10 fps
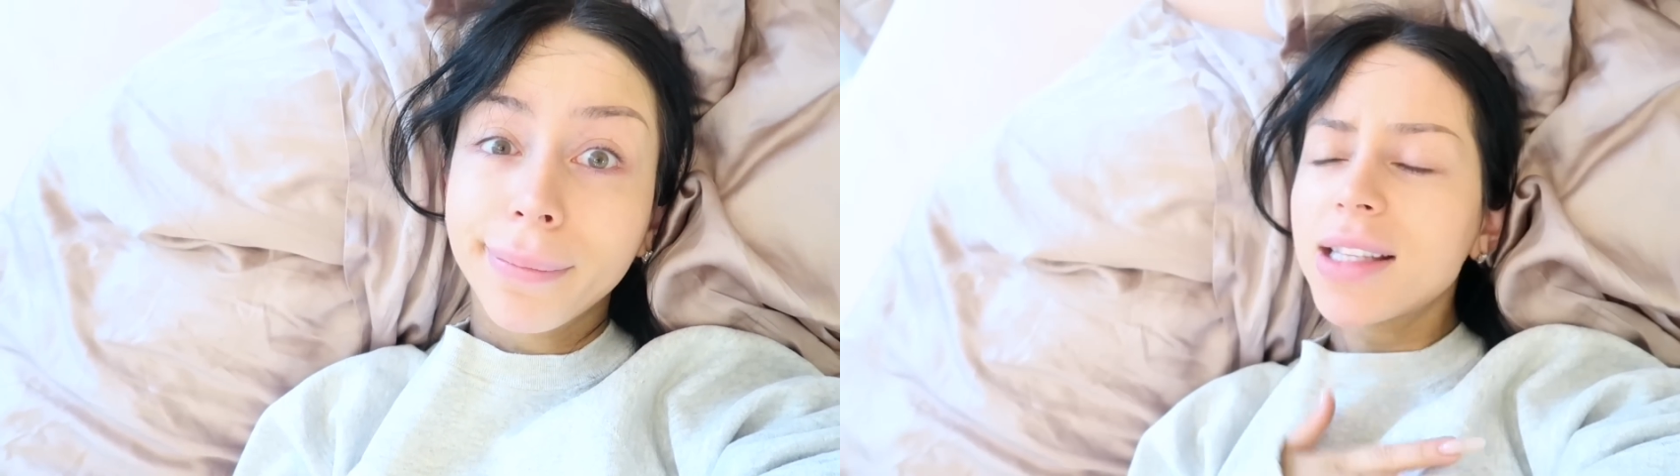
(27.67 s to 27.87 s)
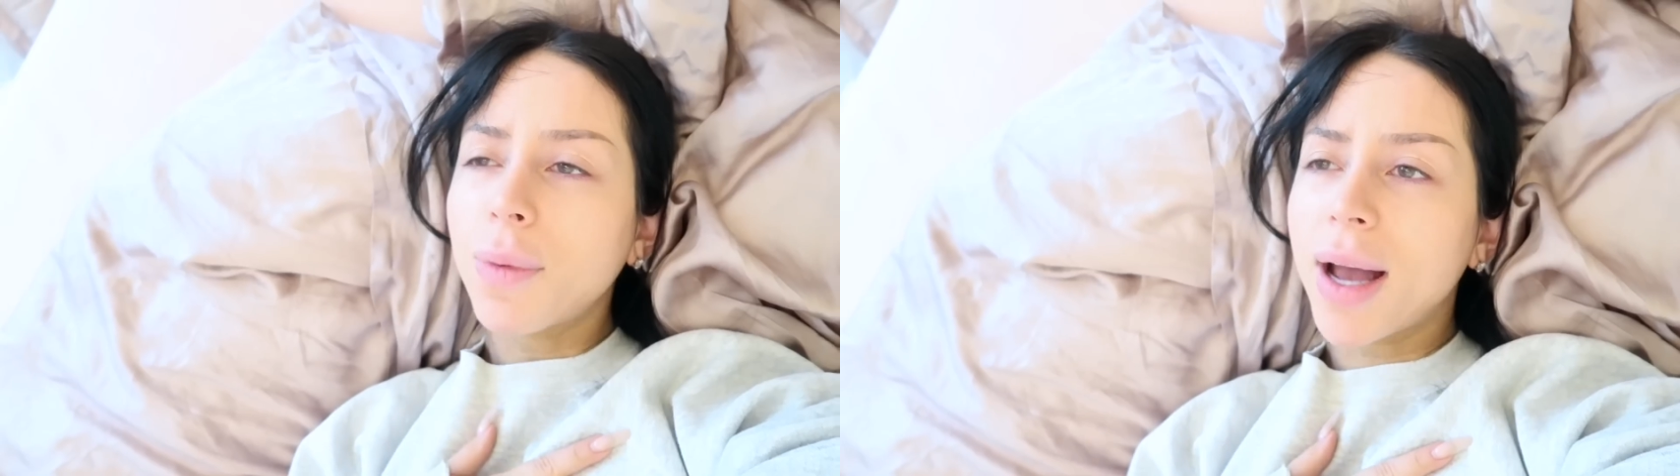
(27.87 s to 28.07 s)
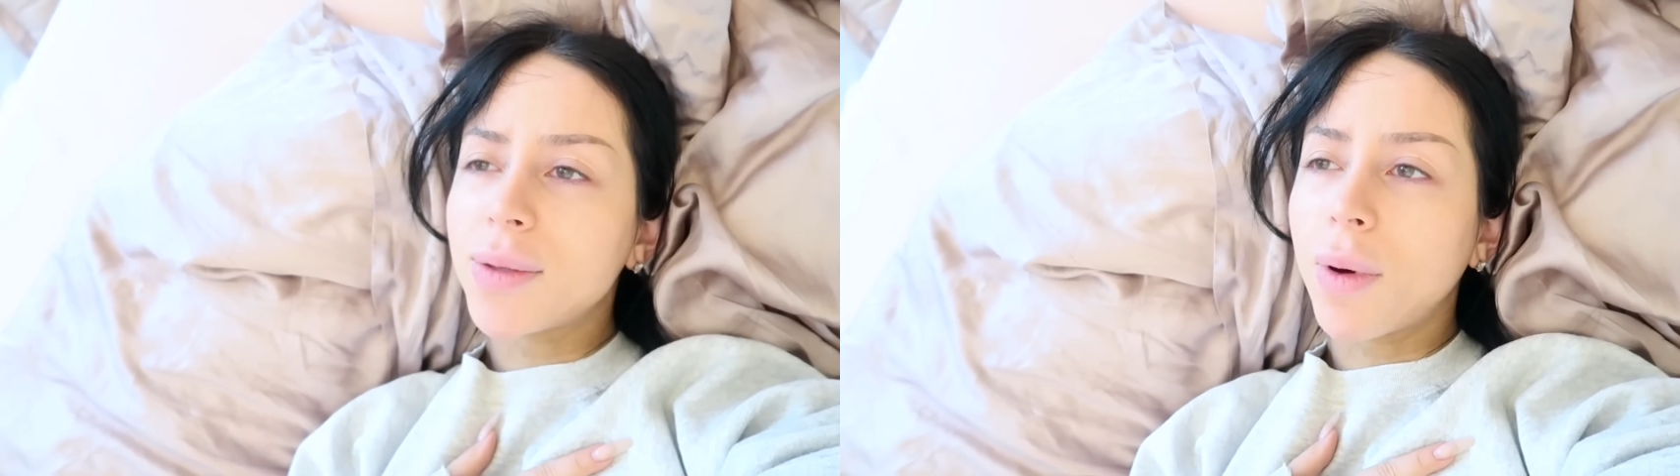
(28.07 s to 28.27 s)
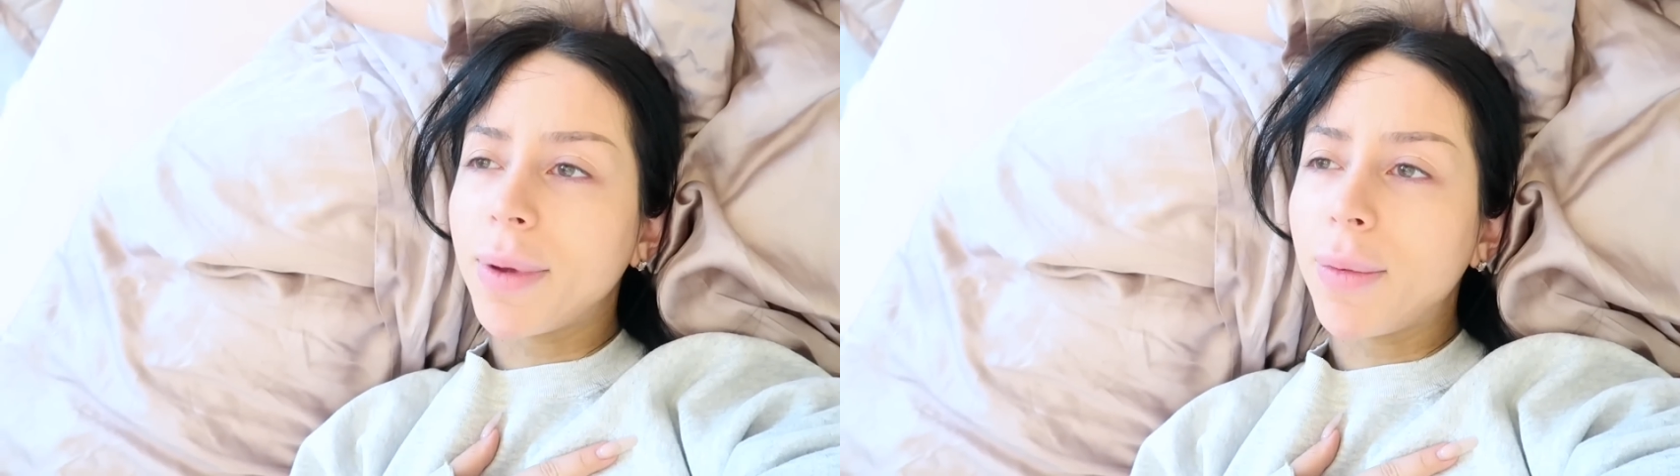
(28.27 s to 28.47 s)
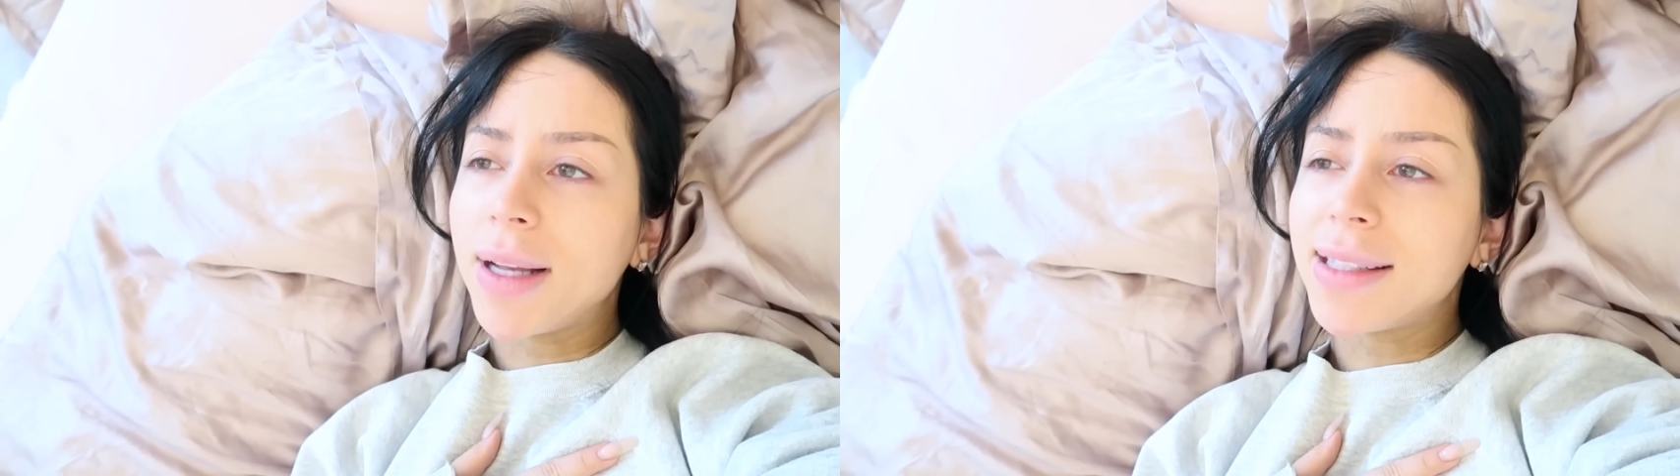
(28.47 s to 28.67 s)
As a wise
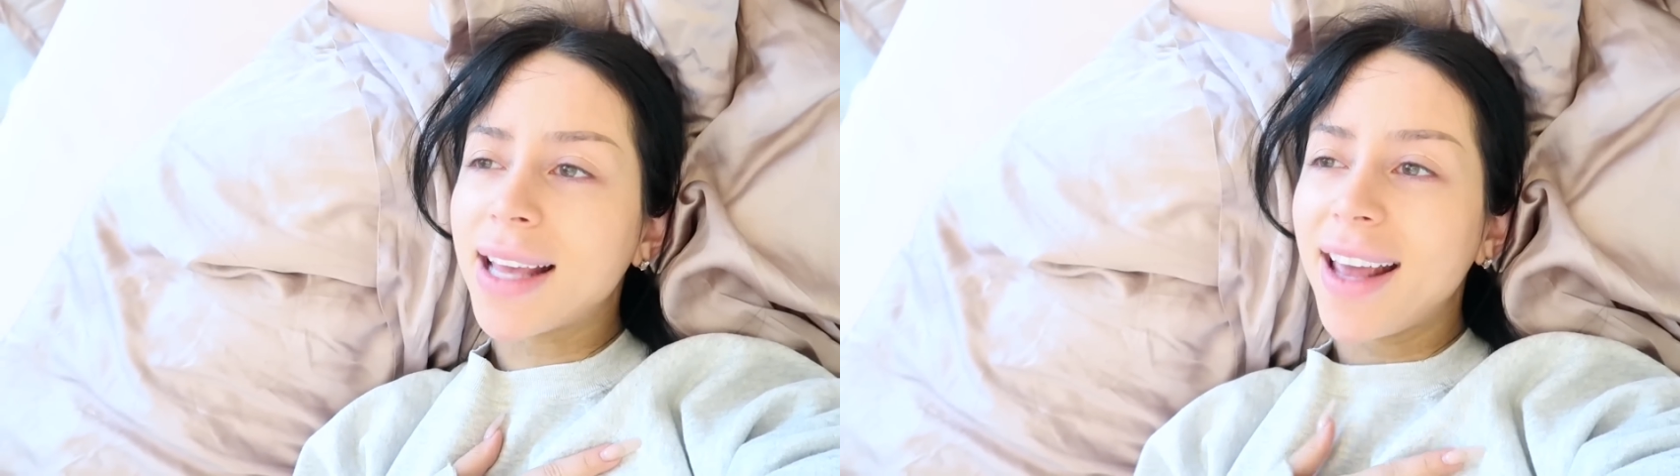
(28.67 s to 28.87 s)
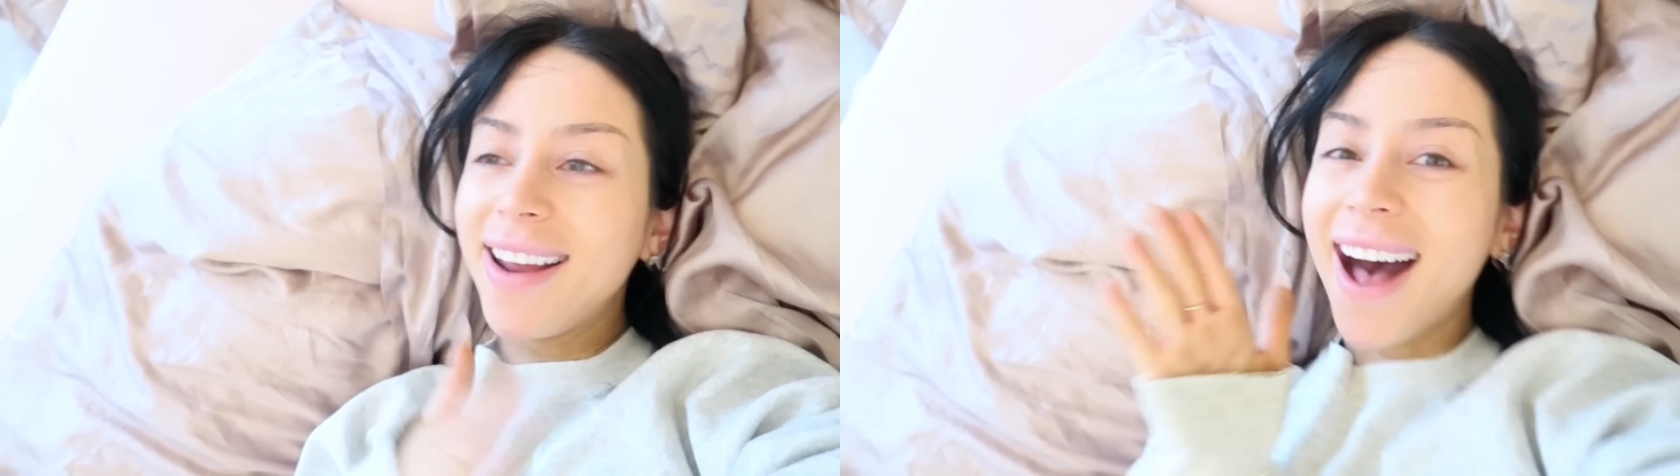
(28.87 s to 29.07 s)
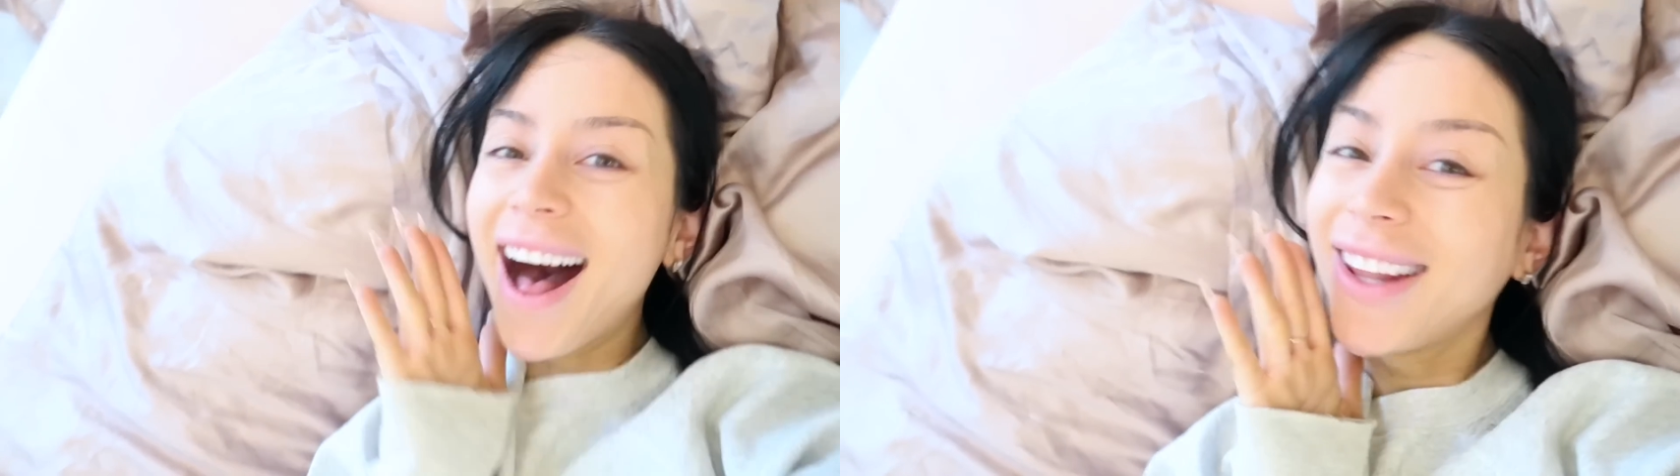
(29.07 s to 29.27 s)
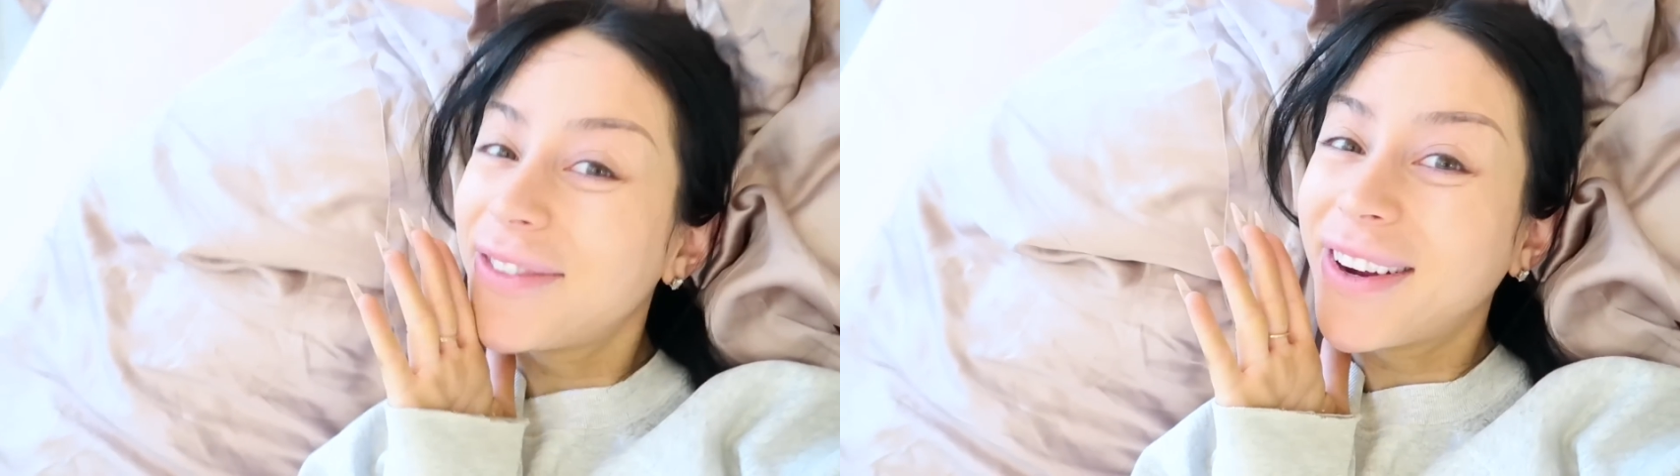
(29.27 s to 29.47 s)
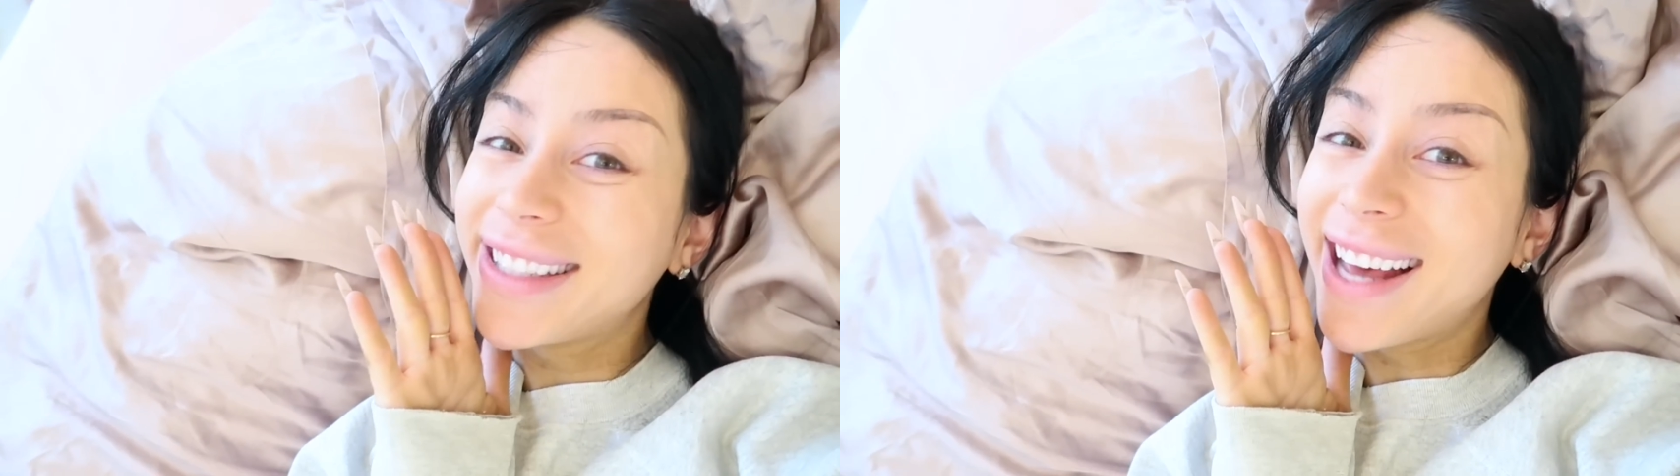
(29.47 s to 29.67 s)
woman once said, holla
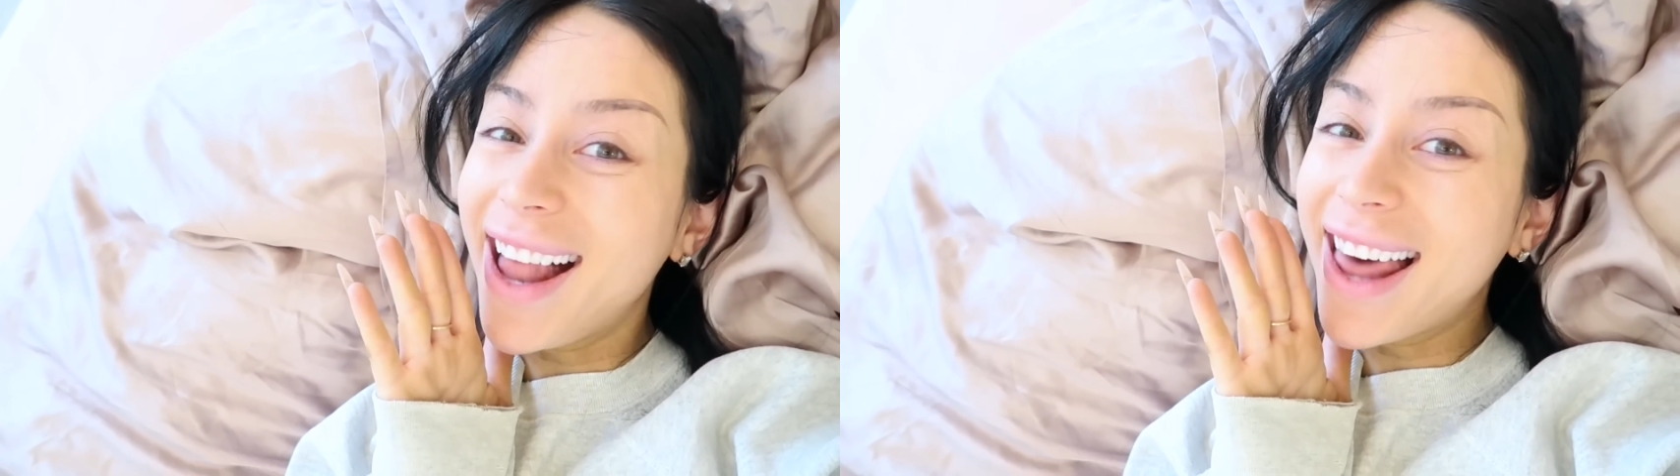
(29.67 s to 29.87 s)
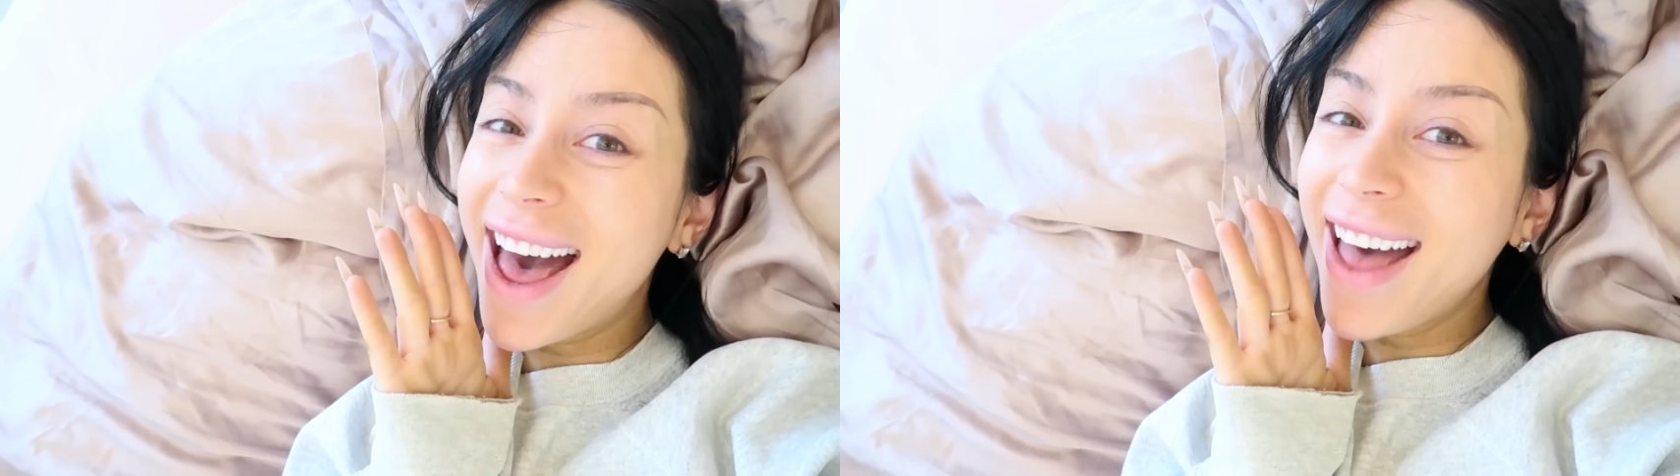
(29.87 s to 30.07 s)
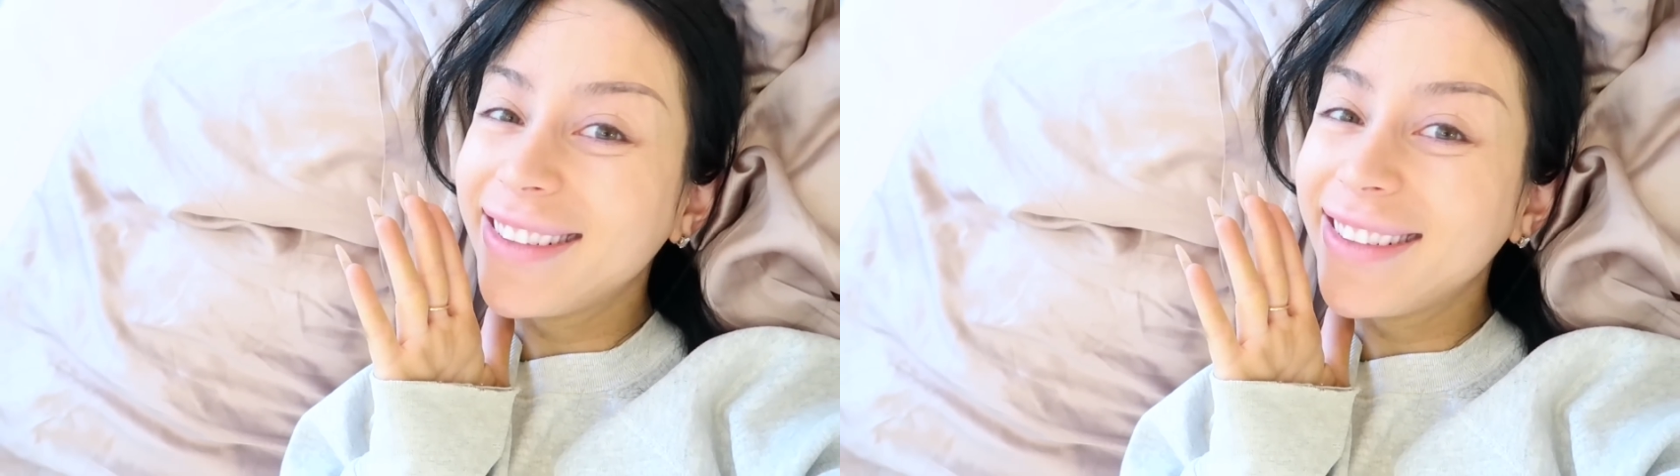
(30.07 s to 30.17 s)
for a dollar.